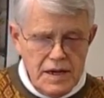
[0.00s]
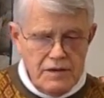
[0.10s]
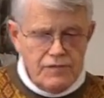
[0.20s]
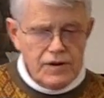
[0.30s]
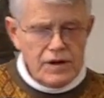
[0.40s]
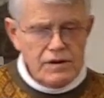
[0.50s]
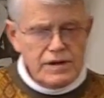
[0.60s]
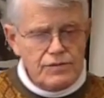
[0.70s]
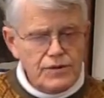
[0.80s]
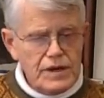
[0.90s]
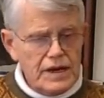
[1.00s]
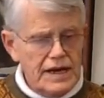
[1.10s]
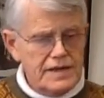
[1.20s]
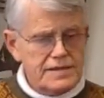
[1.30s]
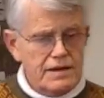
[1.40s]
If we're going to
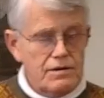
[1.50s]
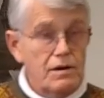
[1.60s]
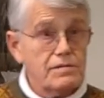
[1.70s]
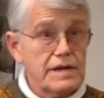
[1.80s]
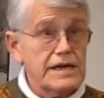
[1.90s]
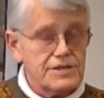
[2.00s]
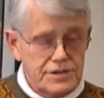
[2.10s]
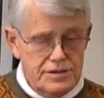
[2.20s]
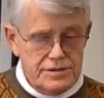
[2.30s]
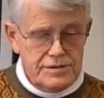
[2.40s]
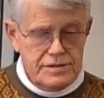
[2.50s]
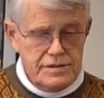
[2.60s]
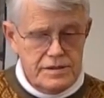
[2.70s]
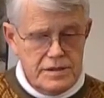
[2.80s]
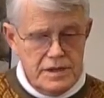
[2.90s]
realize our own natures,
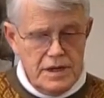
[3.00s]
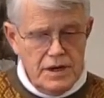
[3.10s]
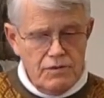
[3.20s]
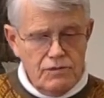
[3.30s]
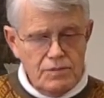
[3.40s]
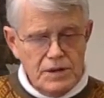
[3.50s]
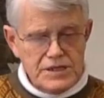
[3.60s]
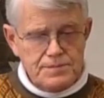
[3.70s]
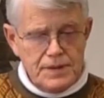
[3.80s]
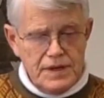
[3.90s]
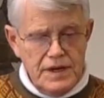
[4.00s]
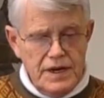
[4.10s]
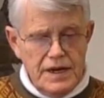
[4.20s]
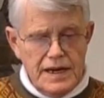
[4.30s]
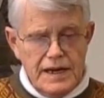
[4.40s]
we must
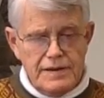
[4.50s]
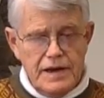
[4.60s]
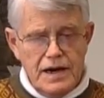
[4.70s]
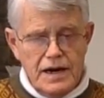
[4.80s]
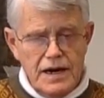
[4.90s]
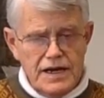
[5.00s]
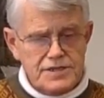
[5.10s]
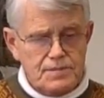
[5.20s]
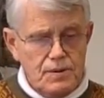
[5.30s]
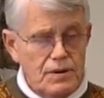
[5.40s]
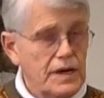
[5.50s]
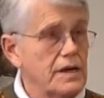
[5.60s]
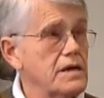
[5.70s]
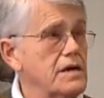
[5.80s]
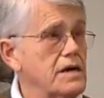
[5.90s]
begin at the highest point
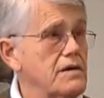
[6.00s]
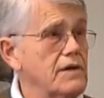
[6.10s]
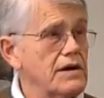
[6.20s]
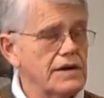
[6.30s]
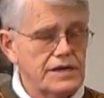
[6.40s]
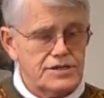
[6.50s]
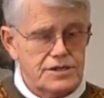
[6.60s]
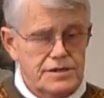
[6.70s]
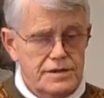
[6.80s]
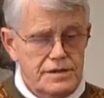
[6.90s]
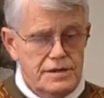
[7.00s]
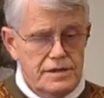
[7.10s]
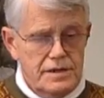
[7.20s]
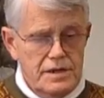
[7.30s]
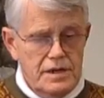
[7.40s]
of our nature,
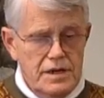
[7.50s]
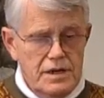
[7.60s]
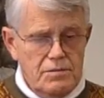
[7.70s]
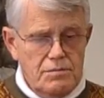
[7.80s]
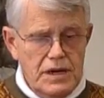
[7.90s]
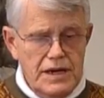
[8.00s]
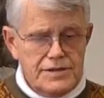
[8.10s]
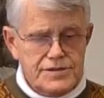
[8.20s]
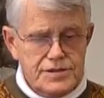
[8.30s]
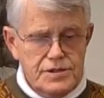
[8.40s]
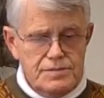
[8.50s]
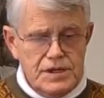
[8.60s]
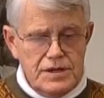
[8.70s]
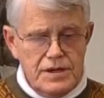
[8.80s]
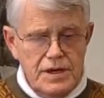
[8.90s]
by
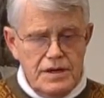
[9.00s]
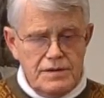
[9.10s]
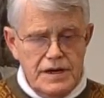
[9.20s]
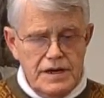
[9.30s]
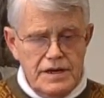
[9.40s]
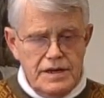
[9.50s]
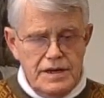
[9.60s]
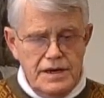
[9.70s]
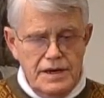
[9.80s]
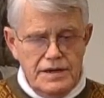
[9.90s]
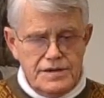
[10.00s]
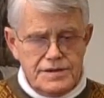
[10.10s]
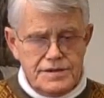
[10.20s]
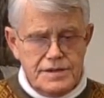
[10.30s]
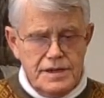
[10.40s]
assuming that it
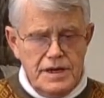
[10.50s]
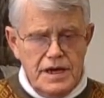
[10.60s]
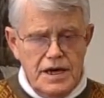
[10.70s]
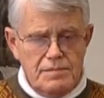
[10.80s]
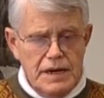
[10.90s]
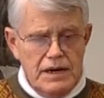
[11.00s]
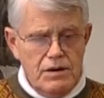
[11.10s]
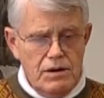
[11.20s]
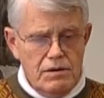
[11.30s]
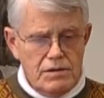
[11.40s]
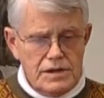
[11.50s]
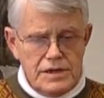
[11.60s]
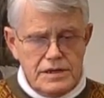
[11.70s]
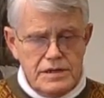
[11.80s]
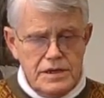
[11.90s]
is and by
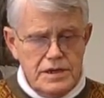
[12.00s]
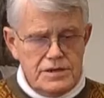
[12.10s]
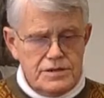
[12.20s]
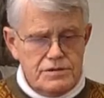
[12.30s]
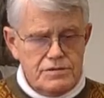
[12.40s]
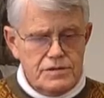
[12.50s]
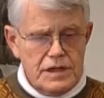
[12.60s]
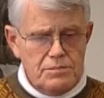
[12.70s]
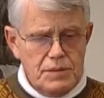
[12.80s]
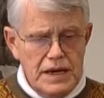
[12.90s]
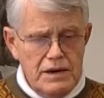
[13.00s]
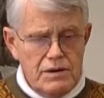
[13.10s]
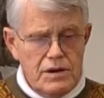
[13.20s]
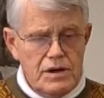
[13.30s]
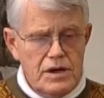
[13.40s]
holding to the
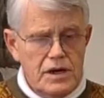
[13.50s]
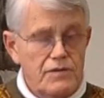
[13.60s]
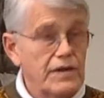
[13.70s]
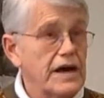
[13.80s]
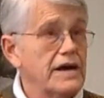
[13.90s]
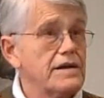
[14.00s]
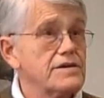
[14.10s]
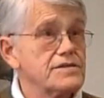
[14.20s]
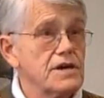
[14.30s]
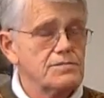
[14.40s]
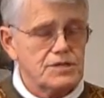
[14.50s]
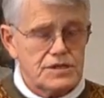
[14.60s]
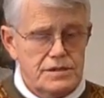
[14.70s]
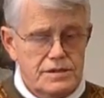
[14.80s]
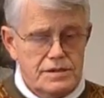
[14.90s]
power of that assumption.